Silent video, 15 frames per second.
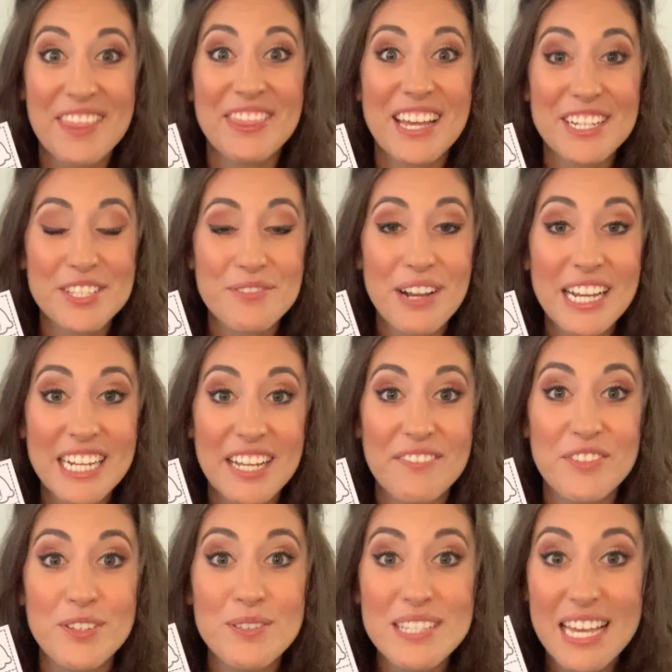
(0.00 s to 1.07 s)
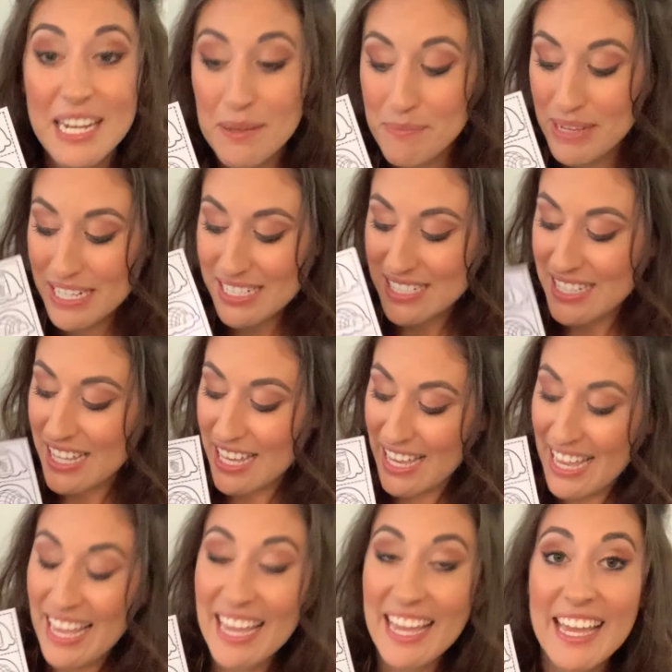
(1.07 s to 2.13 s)
That's right. If you said it makes the
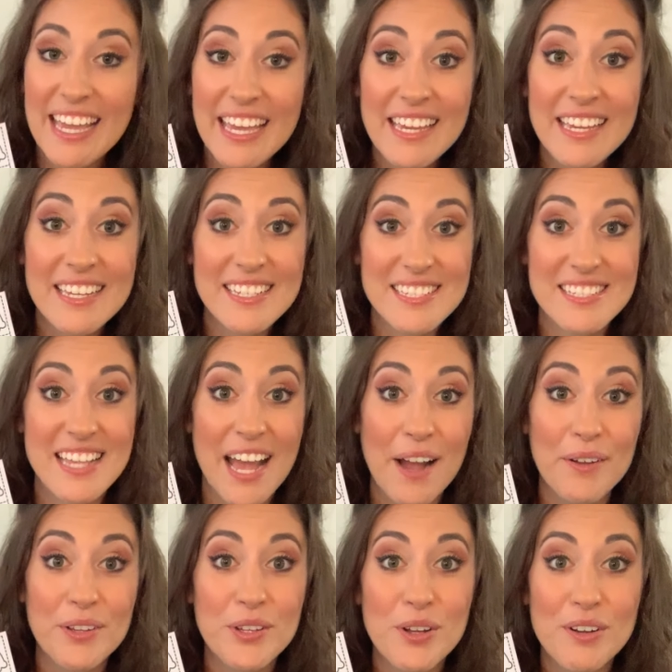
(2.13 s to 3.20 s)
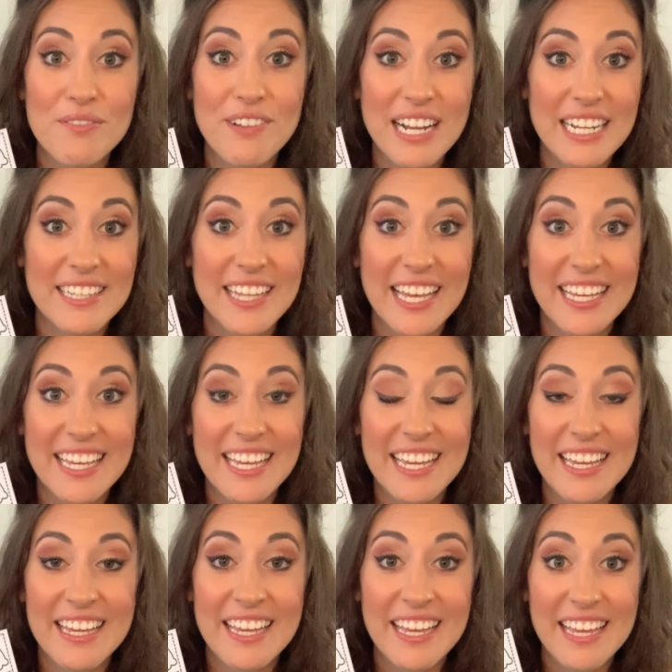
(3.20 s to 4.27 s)
I sound, you're right, like
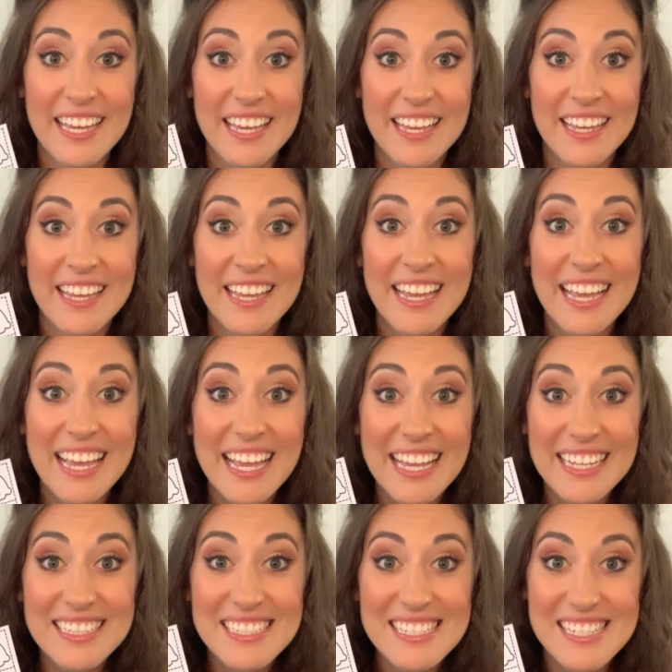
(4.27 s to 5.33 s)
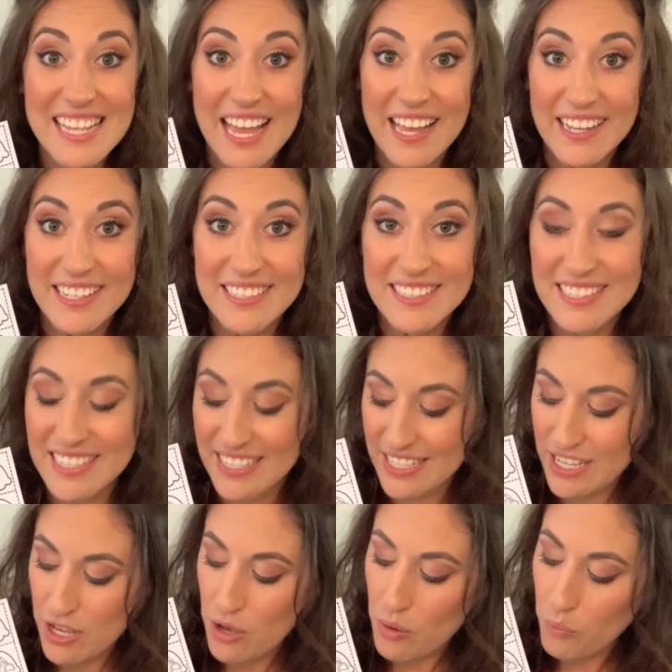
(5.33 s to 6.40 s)
insect.
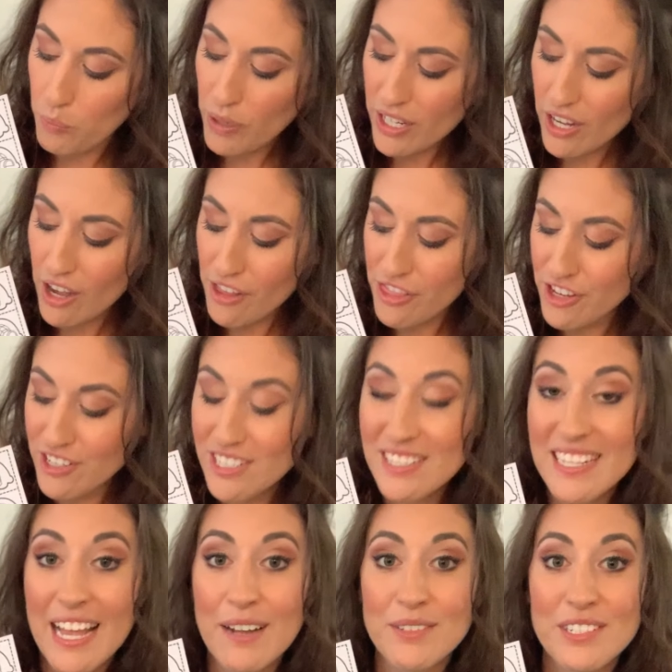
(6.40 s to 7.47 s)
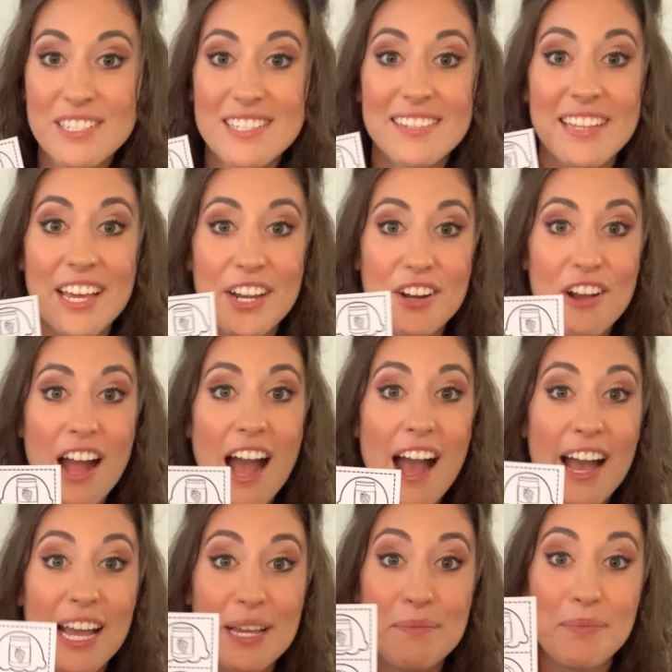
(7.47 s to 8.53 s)
What other sound does letter
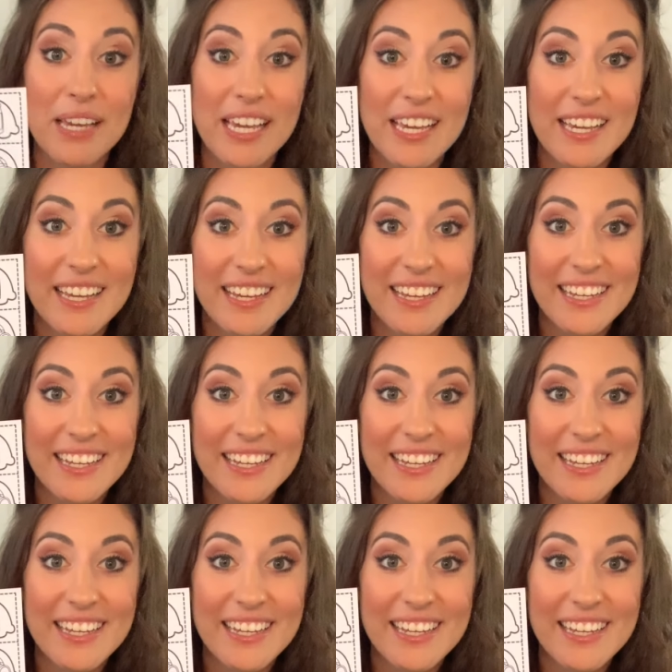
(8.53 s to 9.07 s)
I make?